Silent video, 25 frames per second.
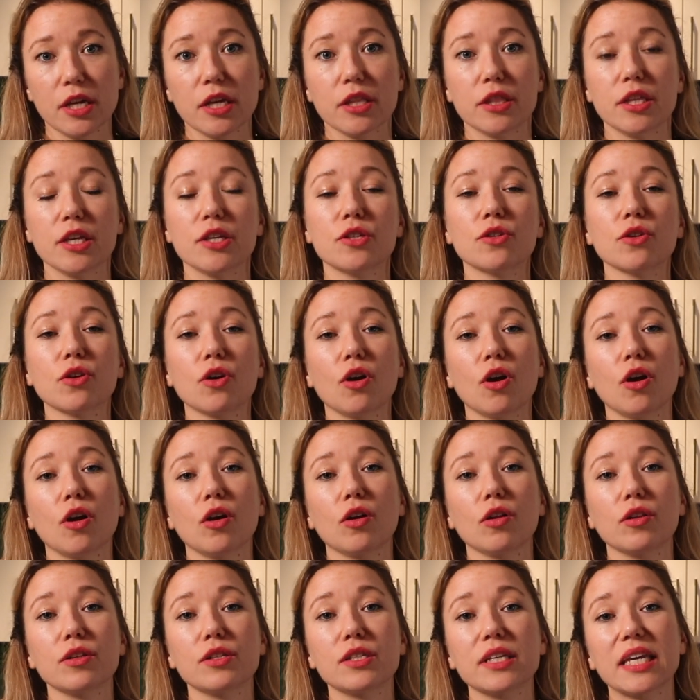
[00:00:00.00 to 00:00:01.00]
These are
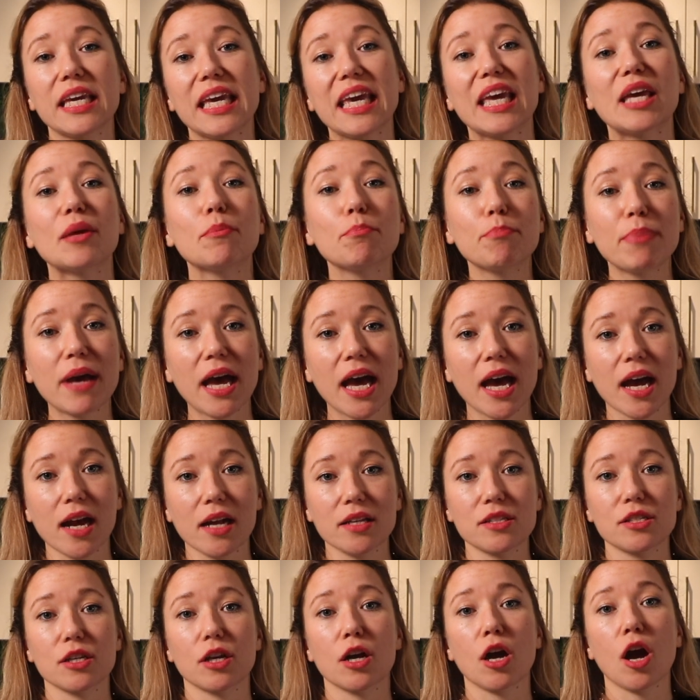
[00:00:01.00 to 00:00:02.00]
called
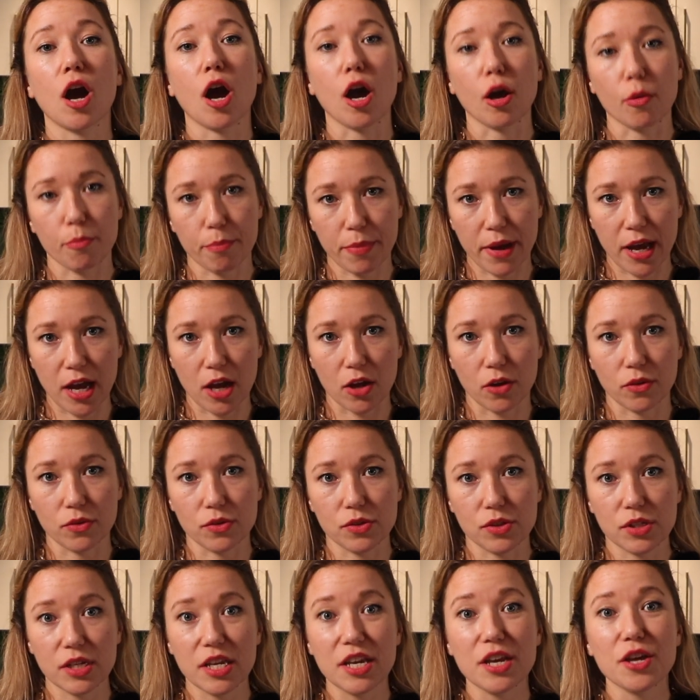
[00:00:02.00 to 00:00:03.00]
impact
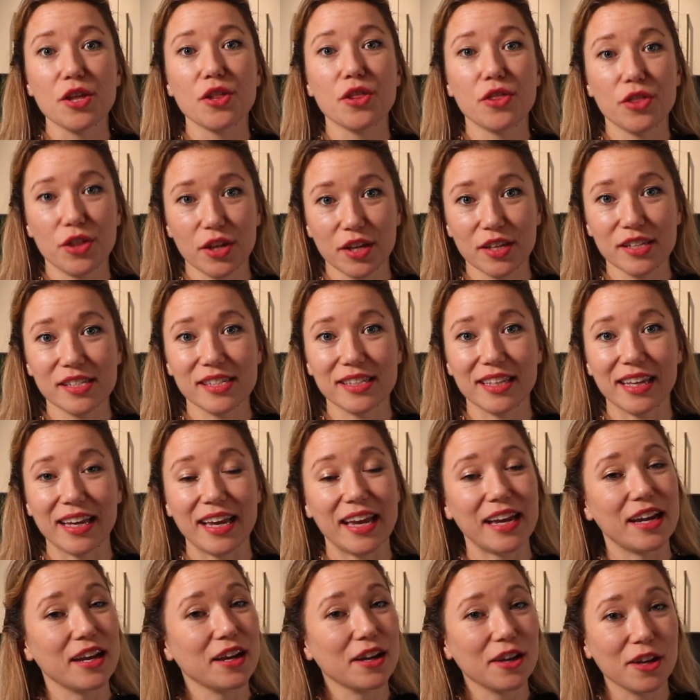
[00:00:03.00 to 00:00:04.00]
compounds. Things
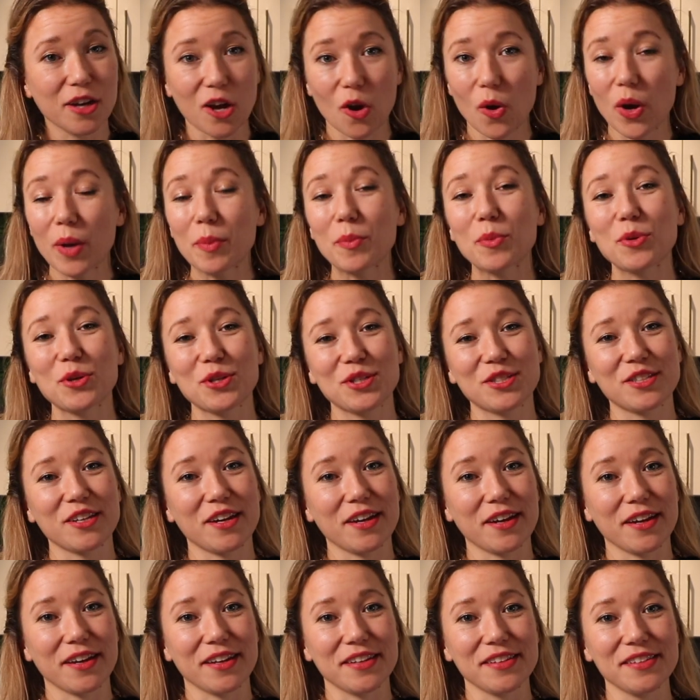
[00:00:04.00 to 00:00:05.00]
like, going more
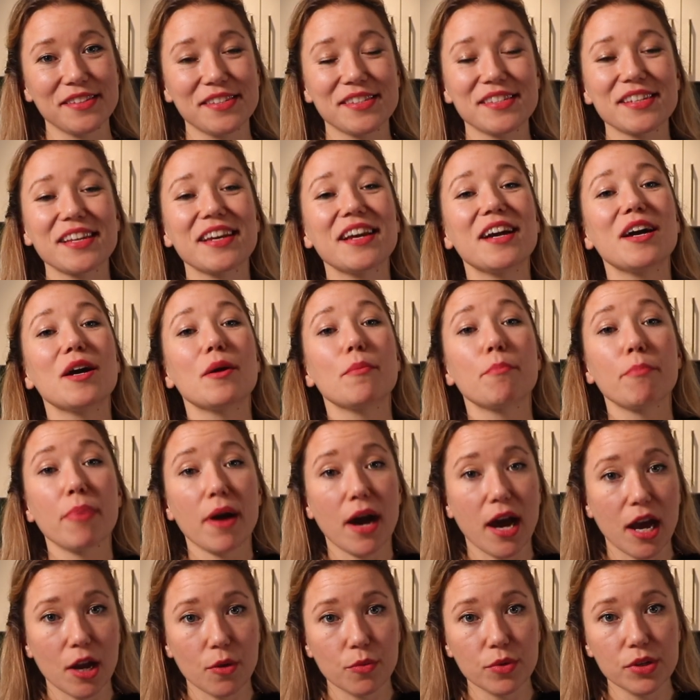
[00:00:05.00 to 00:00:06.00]
science,
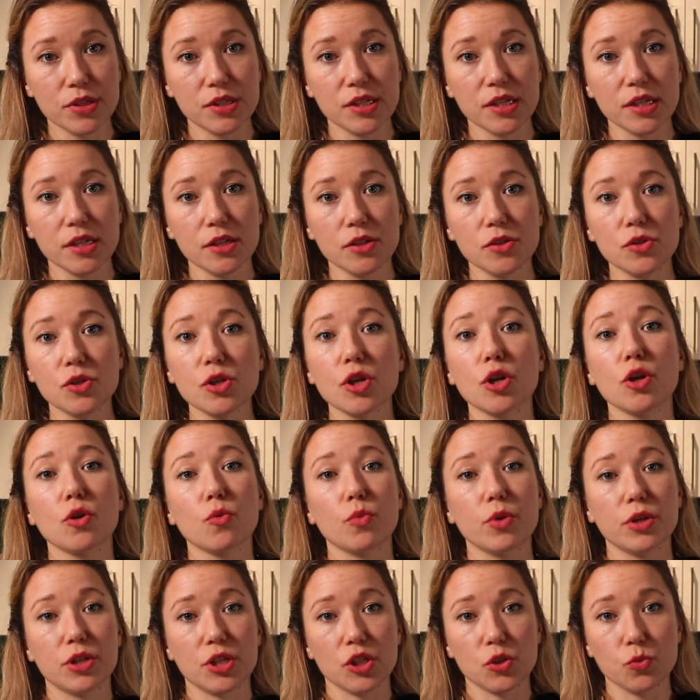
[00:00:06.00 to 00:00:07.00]
pyrazines,
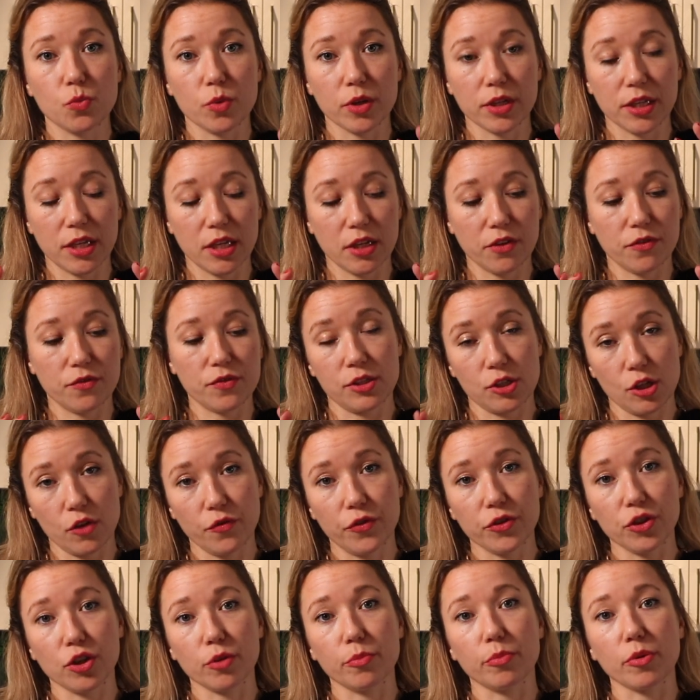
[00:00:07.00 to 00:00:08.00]
which is what gives
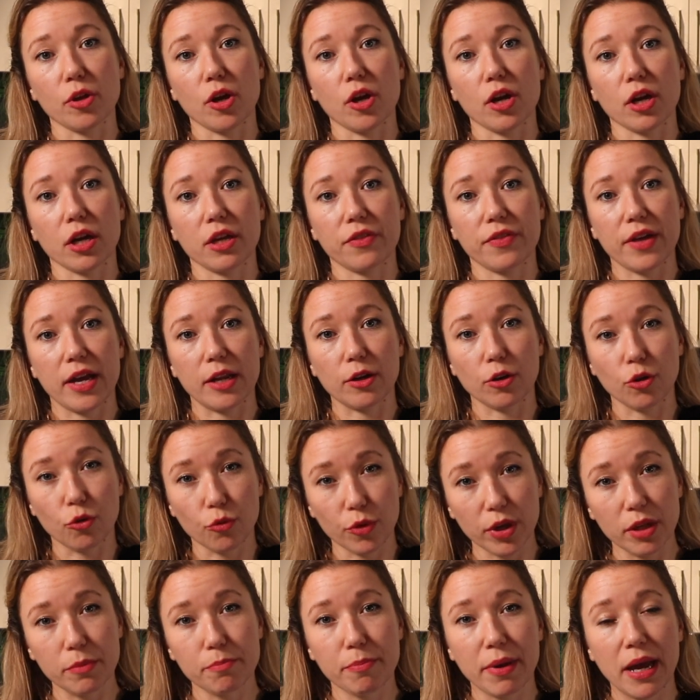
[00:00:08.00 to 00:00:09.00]
Sauvignon Blanc that
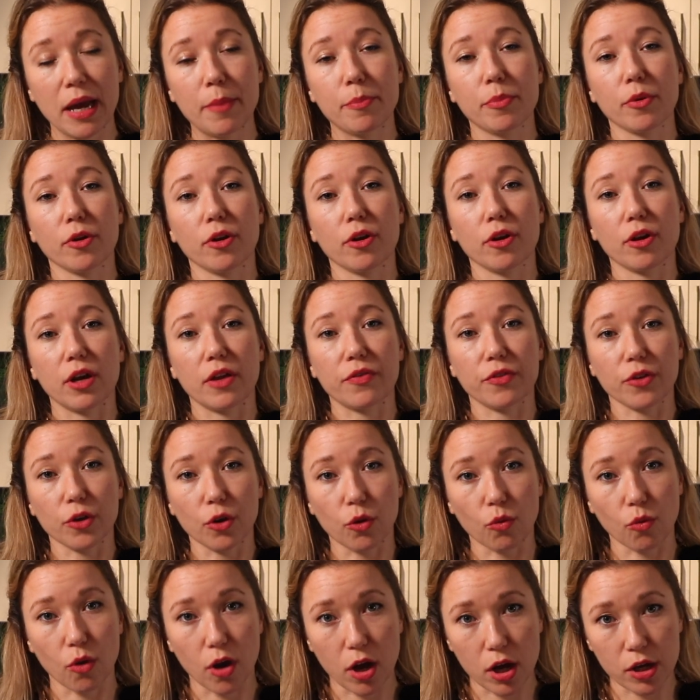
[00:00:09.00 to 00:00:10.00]
green pepper and the
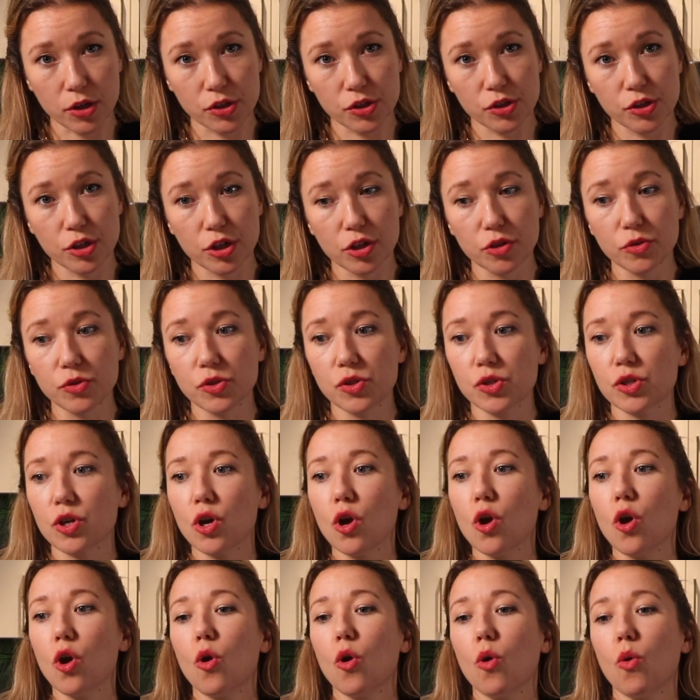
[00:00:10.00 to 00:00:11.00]
Gras notes,
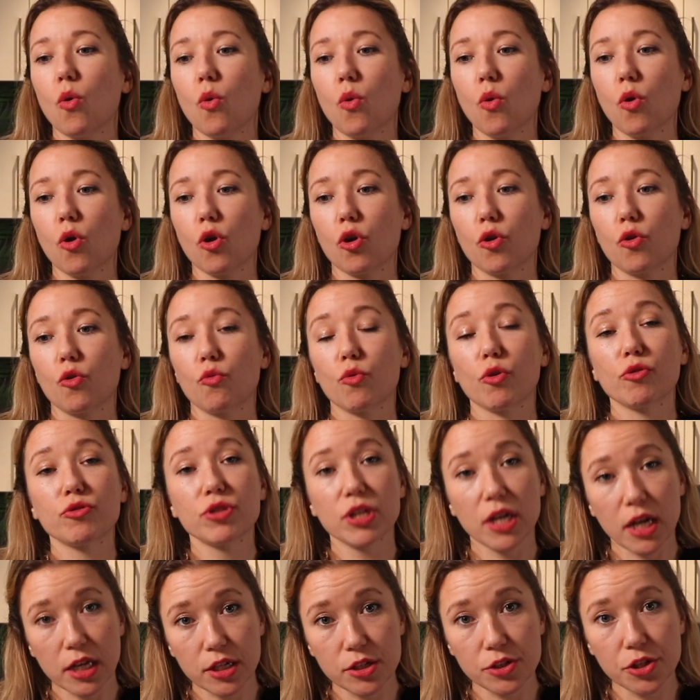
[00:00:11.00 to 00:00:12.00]
or
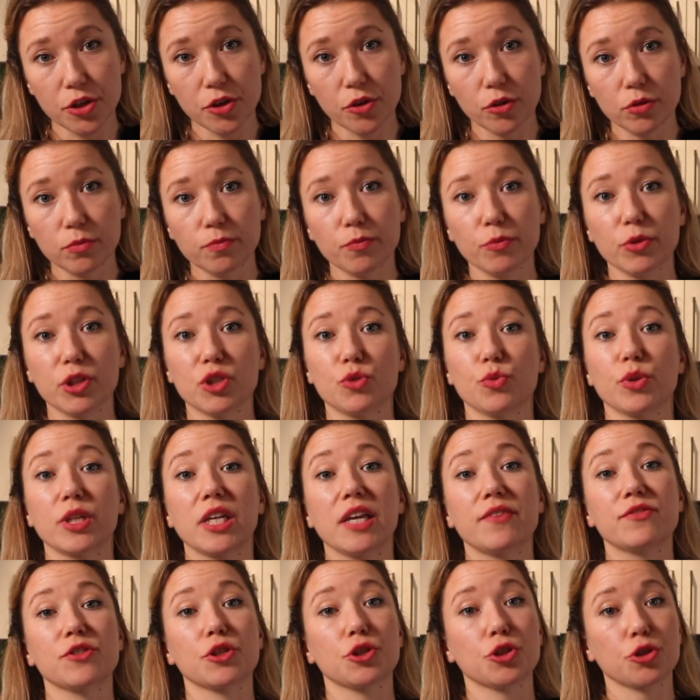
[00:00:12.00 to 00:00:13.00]
rotundone, which is what
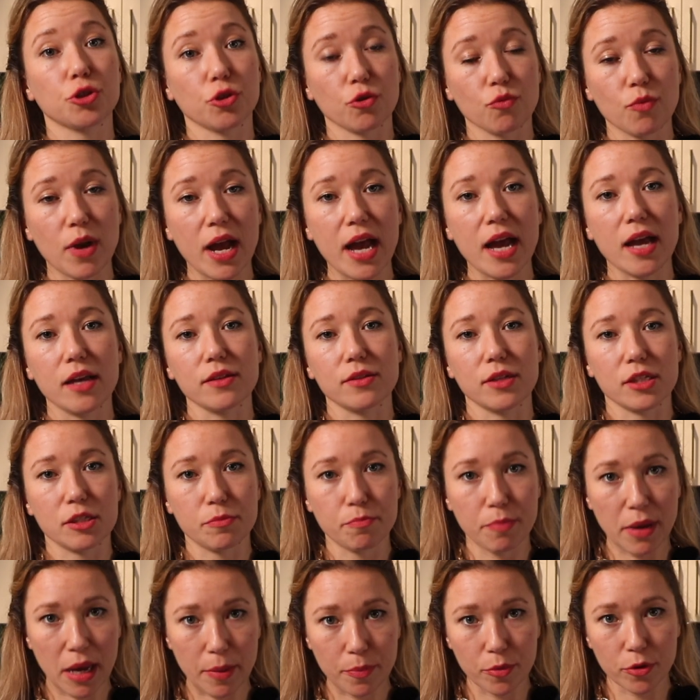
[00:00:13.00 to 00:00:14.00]
gives a Shiraz
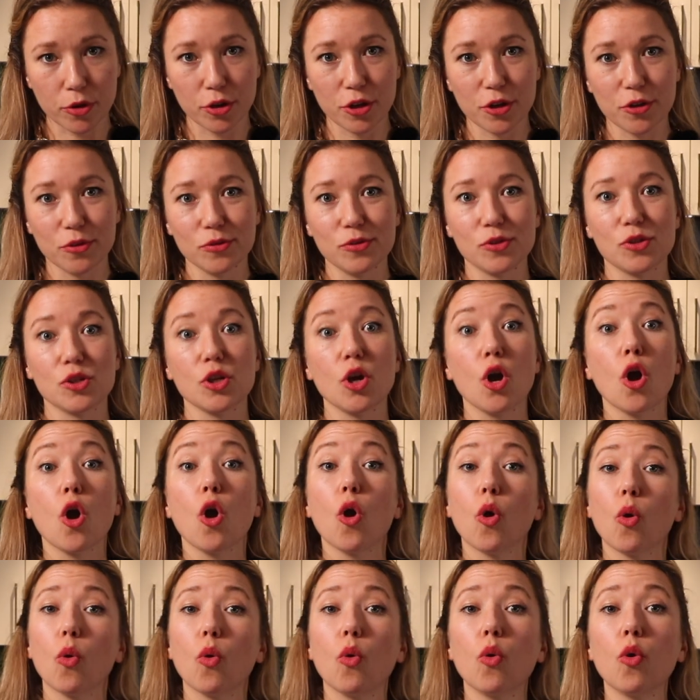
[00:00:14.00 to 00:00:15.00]
its pepper notes,
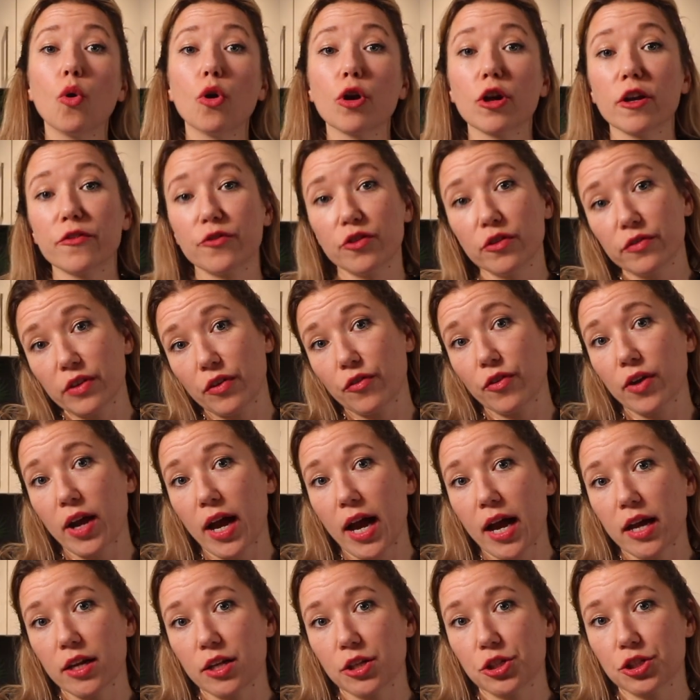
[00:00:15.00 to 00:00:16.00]
or if you've ever
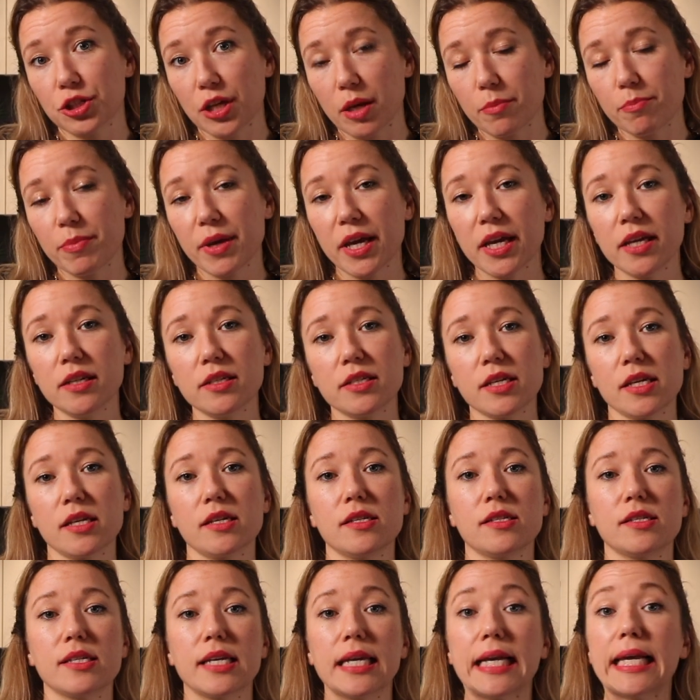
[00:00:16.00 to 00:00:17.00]
had a champagne
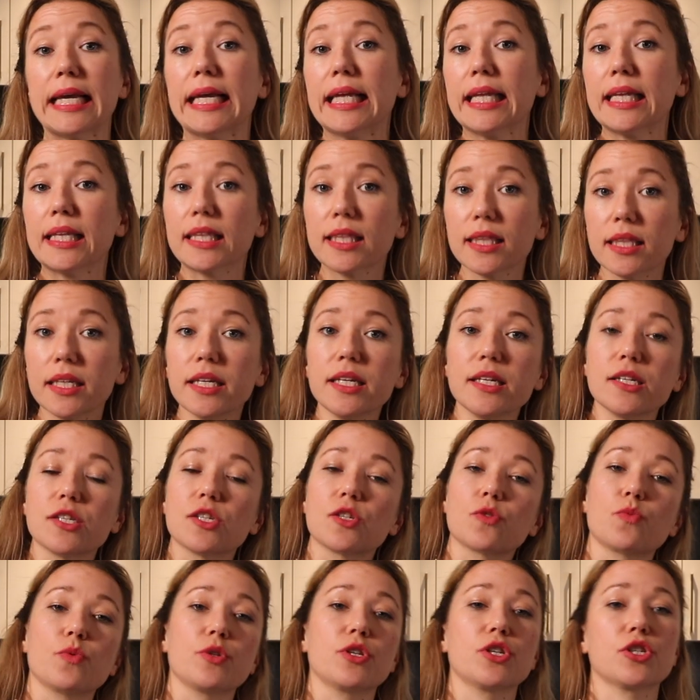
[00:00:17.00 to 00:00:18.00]
tasting,
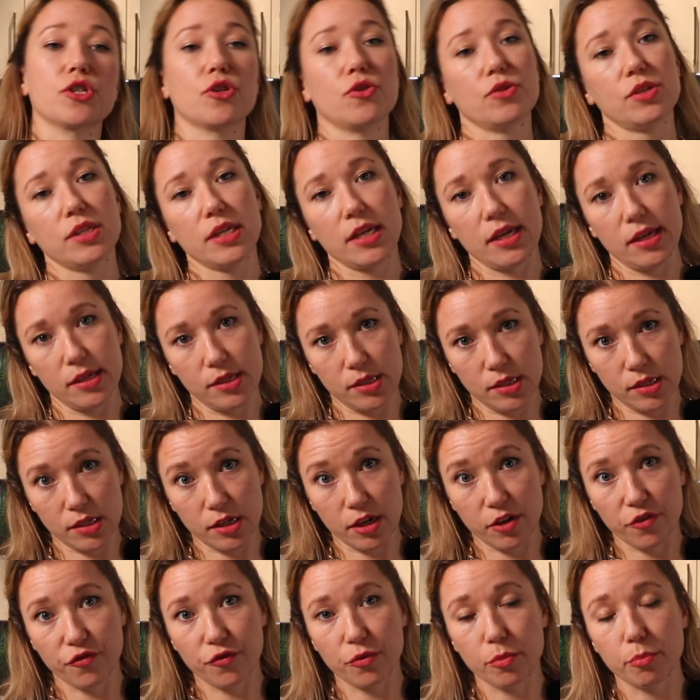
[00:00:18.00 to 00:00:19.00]
lisse, which is those tastes
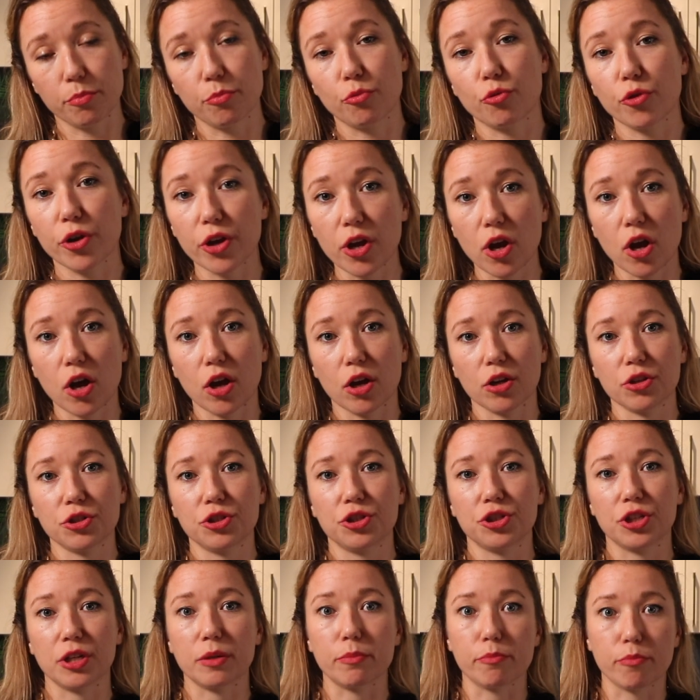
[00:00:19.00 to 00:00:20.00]
of
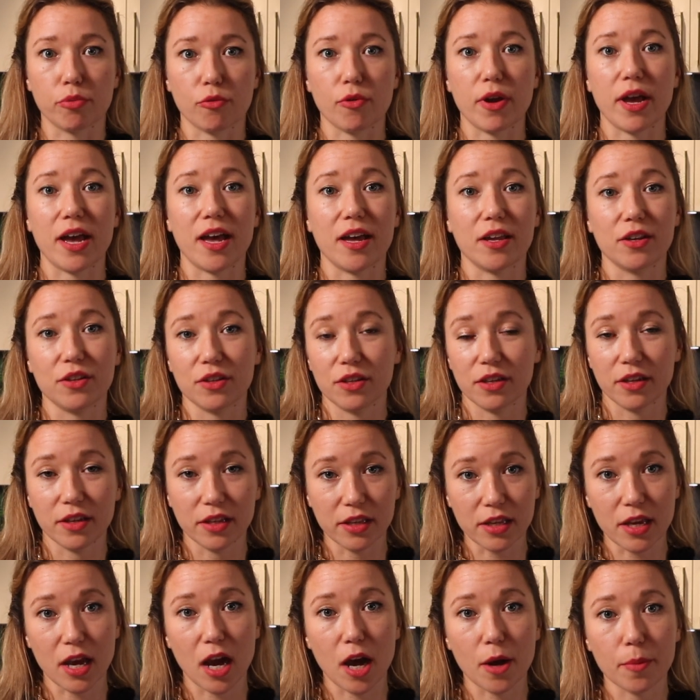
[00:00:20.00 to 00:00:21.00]
brioche and bread.
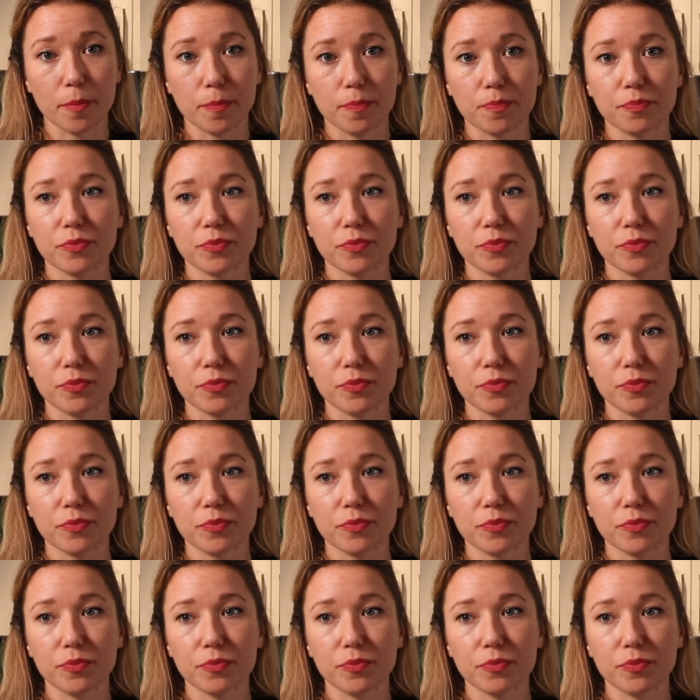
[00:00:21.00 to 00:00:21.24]
Yum.